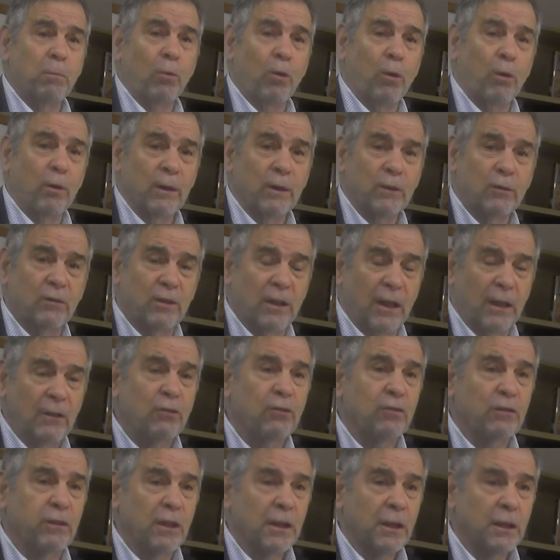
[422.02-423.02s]
more
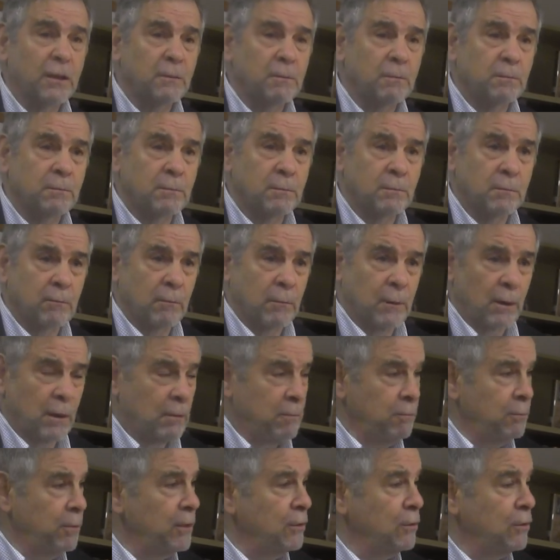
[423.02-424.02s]
intensely
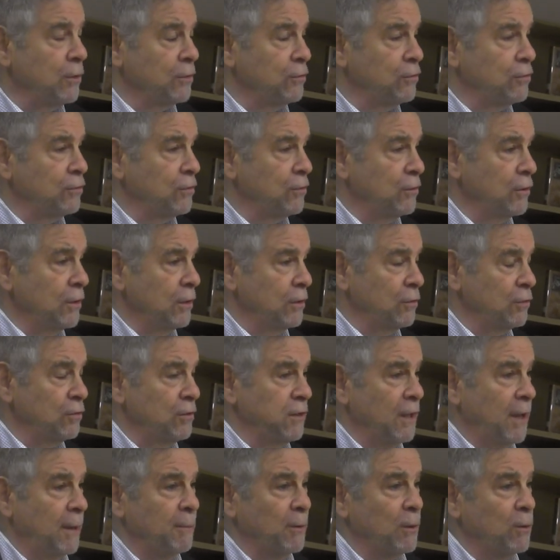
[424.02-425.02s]
because the
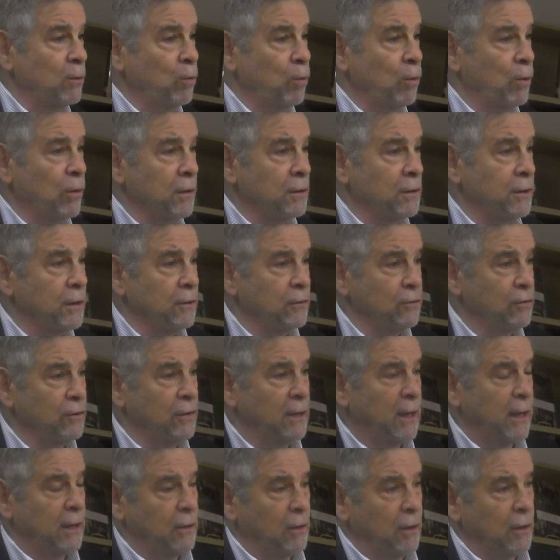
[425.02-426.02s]
Islamic world has
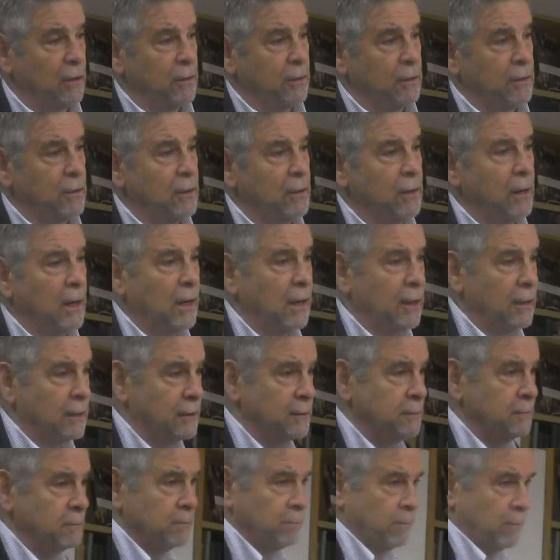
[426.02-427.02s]
not
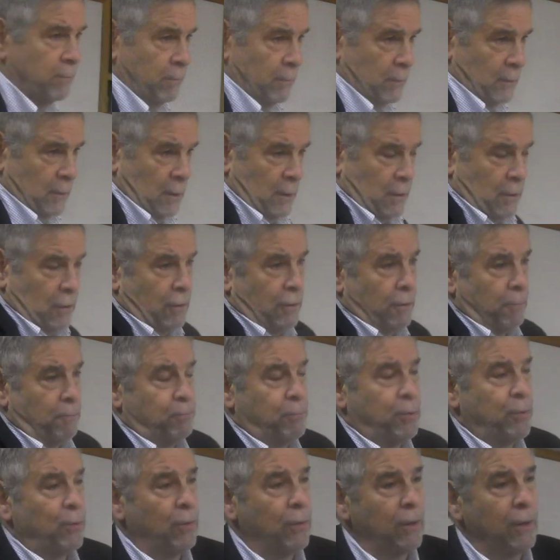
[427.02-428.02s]
undergone the
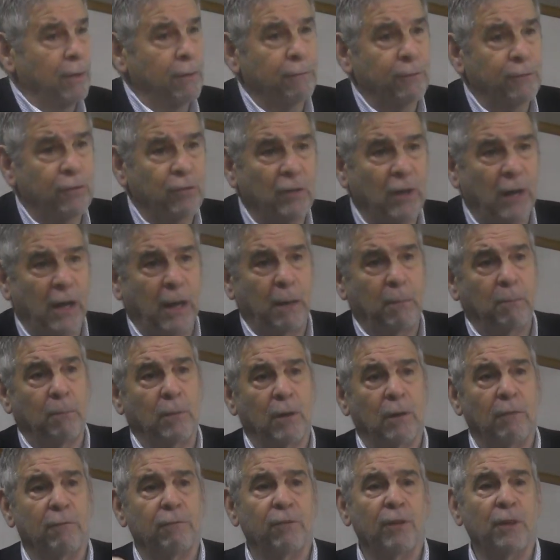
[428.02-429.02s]
period of time
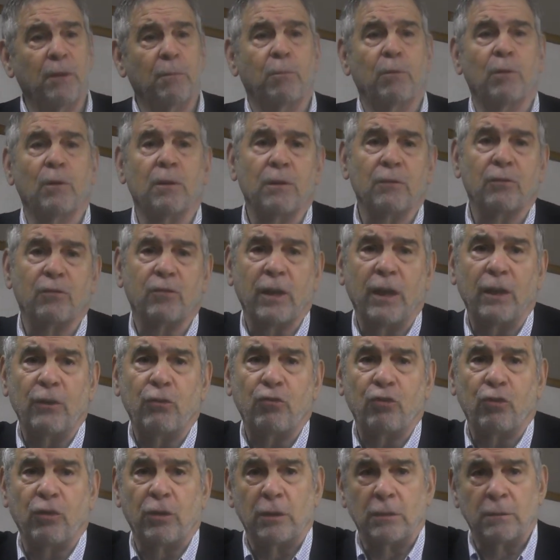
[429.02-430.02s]
of
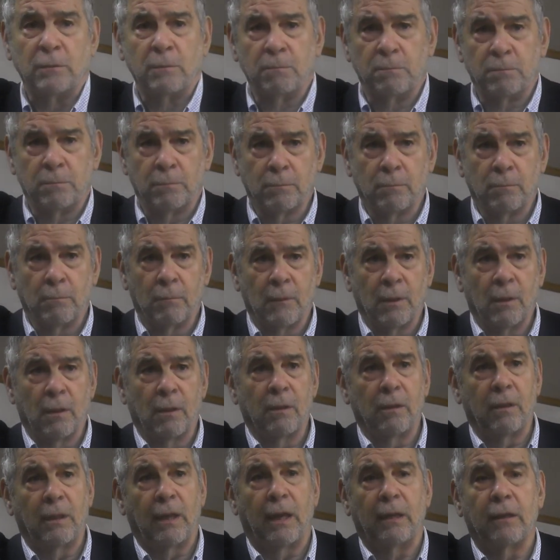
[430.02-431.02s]
liberalization
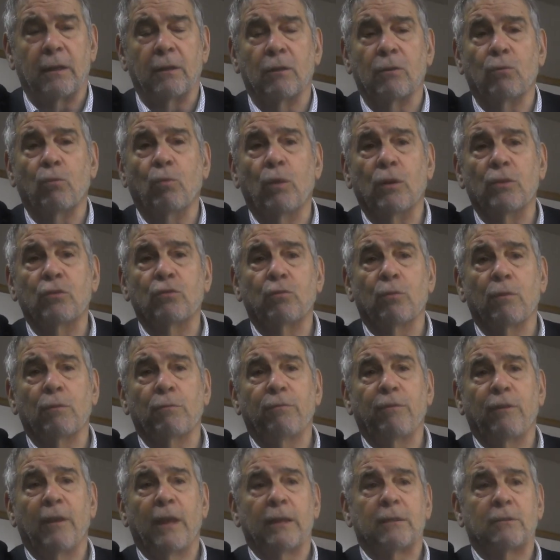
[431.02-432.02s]
that was
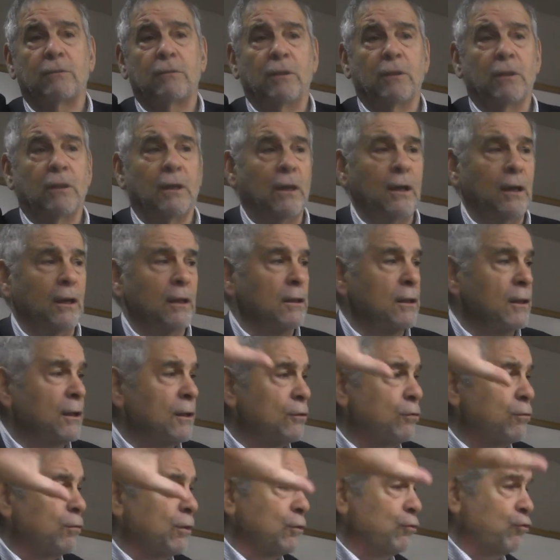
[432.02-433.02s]
reflected in the
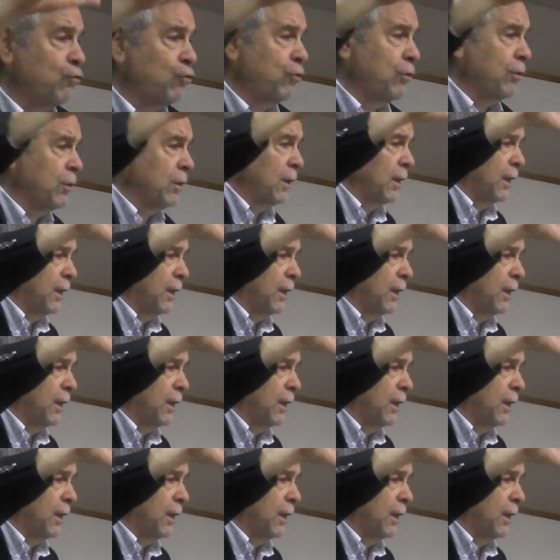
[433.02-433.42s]
Christian